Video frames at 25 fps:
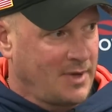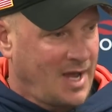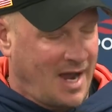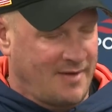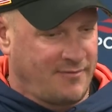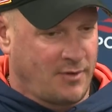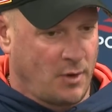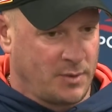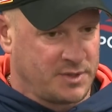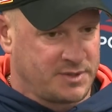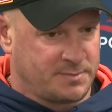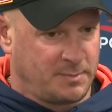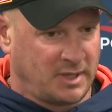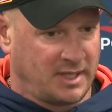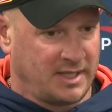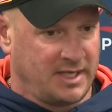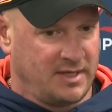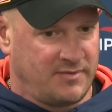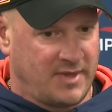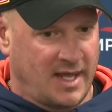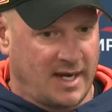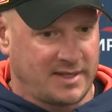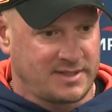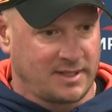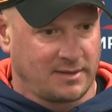I've always
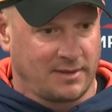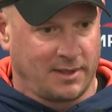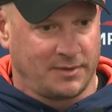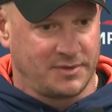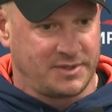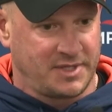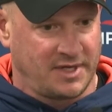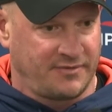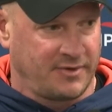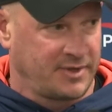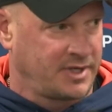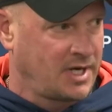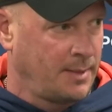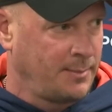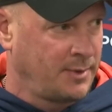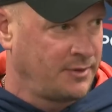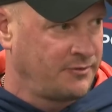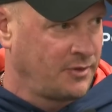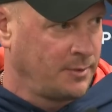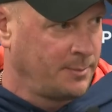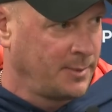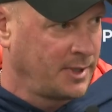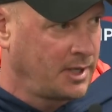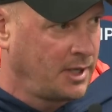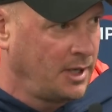believed that it's a little different coming
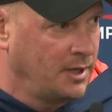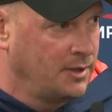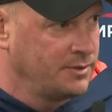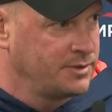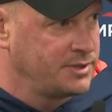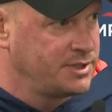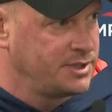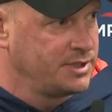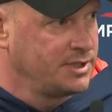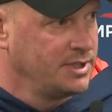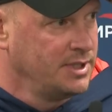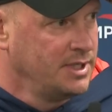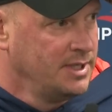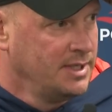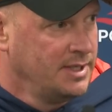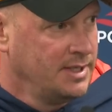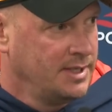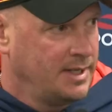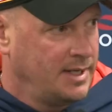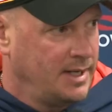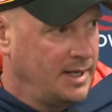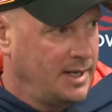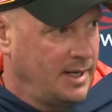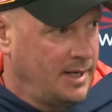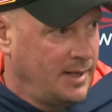from a coach
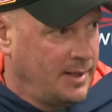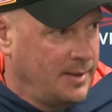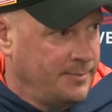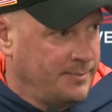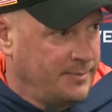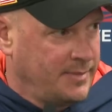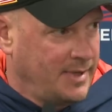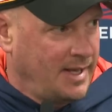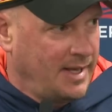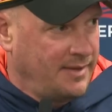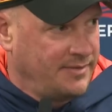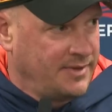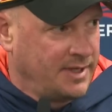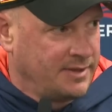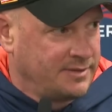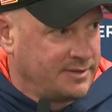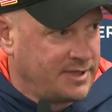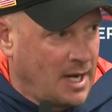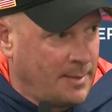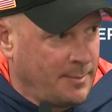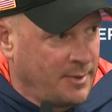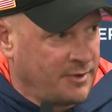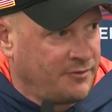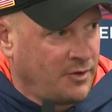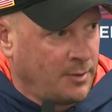and then
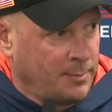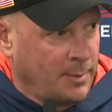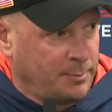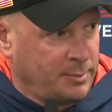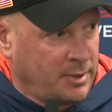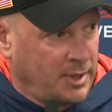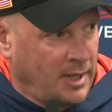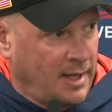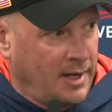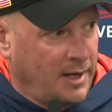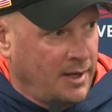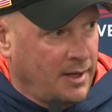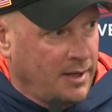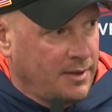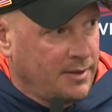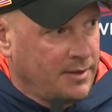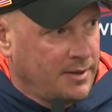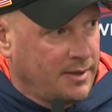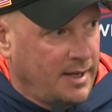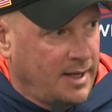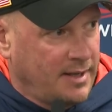coming from a player.